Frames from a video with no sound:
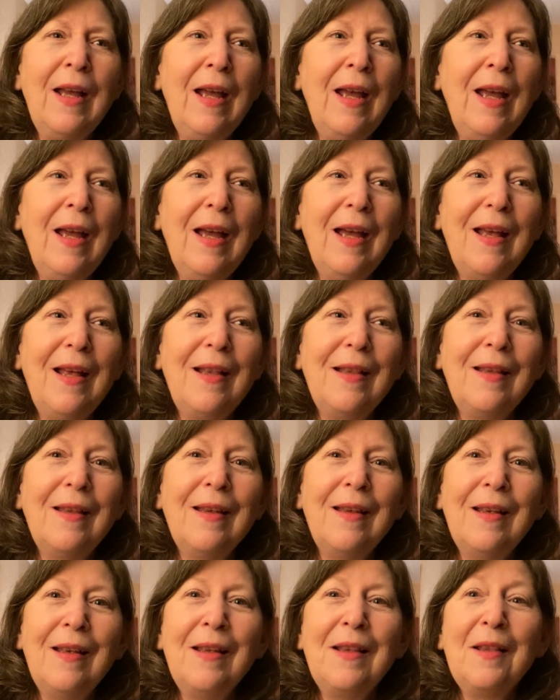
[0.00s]
And
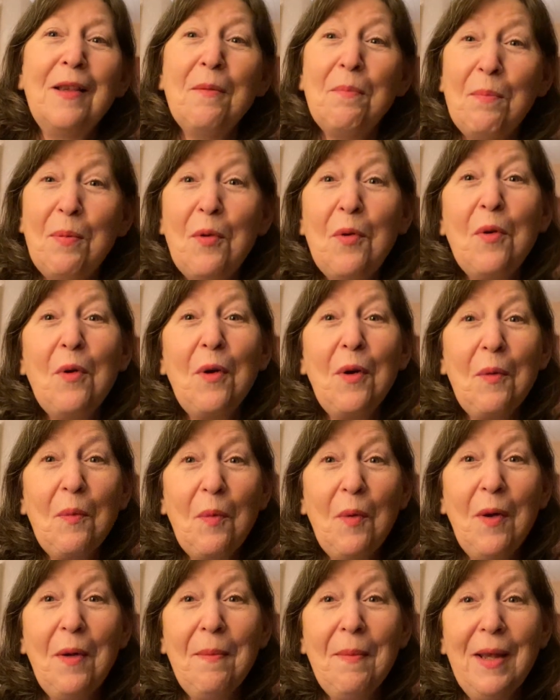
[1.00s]
the poor
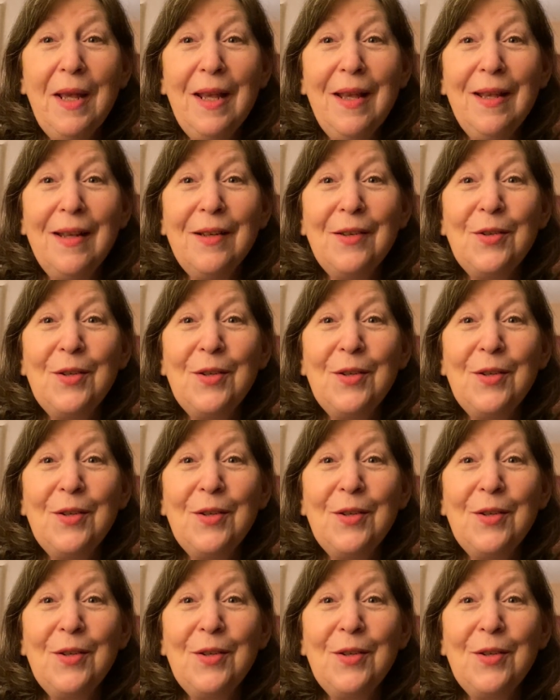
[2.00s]
woman,